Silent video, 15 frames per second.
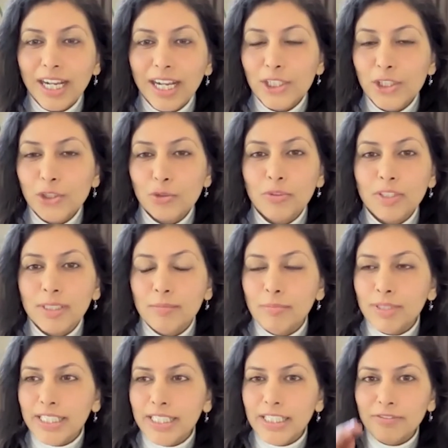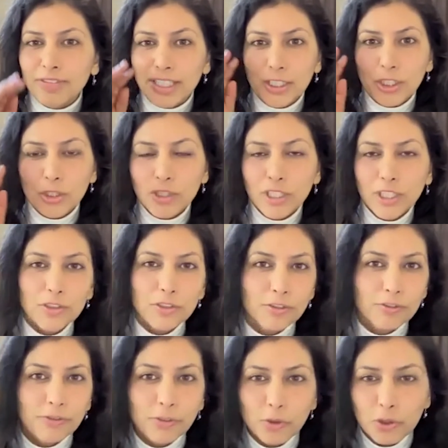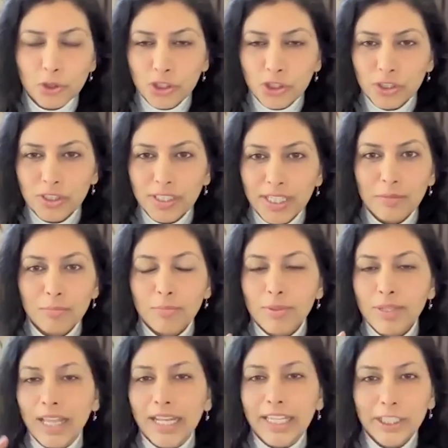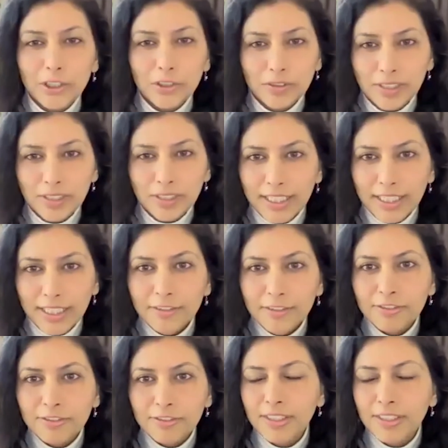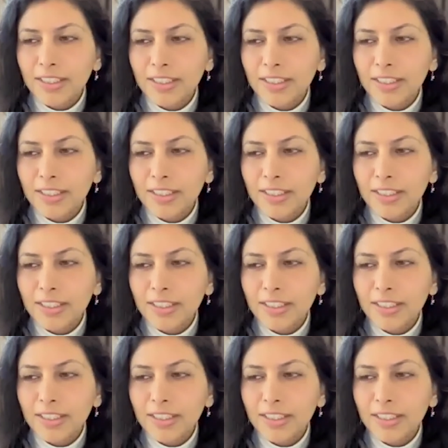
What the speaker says: I truly believe in looking to the future and planning your life.